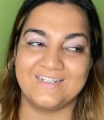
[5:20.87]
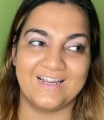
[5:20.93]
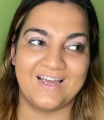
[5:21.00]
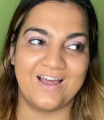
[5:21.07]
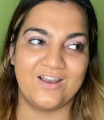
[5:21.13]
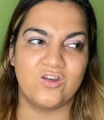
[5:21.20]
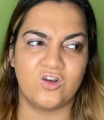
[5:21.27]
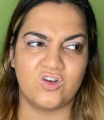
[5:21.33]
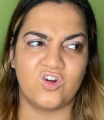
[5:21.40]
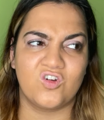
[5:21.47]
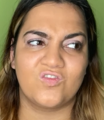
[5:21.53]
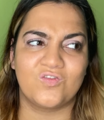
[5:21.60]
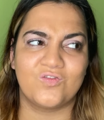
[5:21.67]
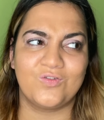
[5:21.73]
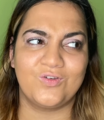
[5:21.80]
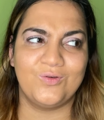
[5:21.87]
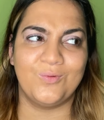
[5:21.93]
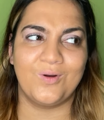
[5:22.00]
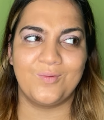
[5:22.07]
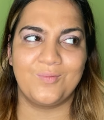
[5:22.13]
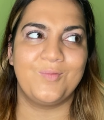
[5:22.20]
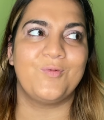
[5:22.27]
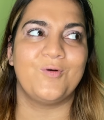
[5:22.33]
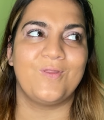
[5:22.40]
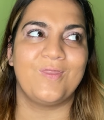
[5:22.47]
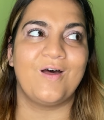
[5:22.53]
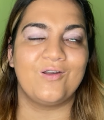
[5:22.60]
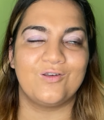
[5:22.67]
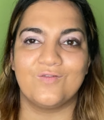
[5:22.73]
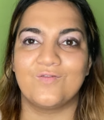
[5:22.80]
I don't know if you want to be putting that
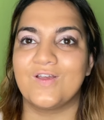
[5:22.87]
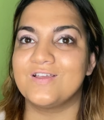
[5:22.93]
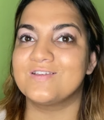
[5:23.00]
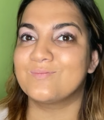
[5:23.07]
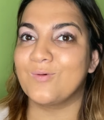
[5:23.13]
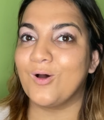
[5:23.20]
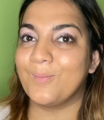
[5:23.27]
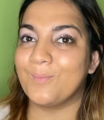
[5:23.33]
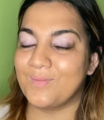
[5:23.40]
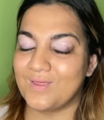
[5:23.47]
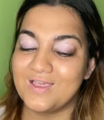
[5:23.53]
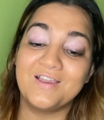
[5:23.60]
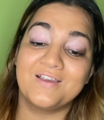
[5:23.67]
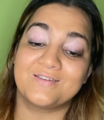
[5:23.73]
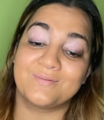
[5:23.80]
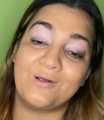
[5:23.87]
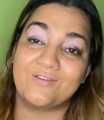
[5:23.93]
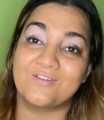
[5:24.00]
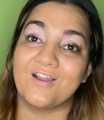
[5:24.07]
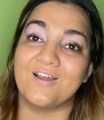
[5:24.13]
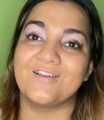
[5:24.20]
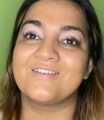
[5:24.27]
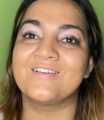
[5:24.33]
on your face, but it smells nice.